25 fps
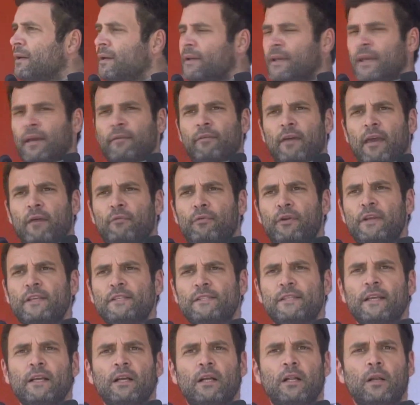gave every
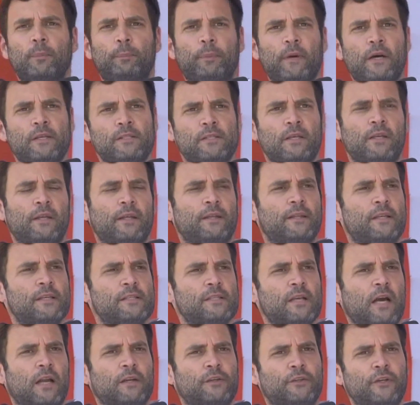single person in this
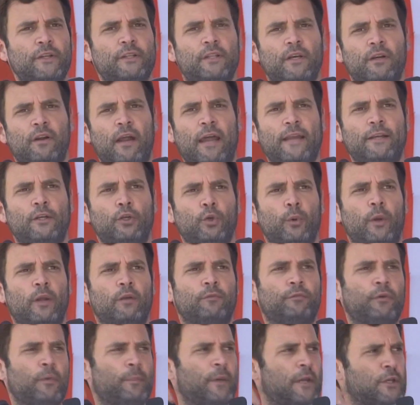country the right to
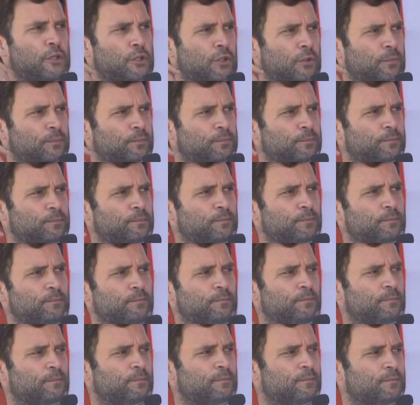information.
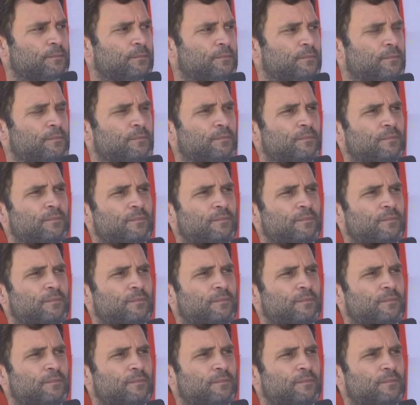What used